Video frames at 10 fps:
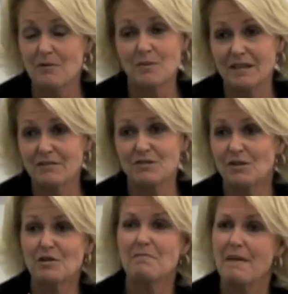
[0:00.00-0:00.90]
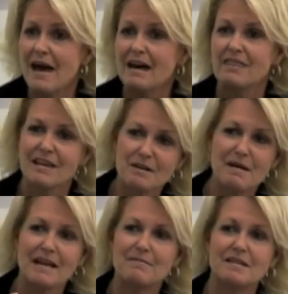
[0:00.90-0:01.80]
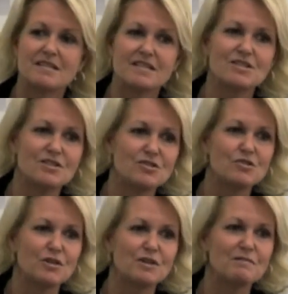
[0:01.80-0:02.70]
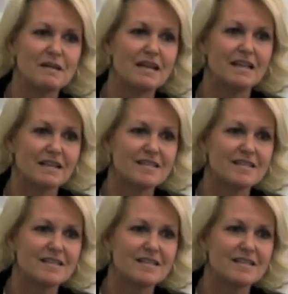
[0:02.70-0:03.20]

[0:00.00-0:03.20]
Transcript: When if you look back, think about how many decisions you could have made at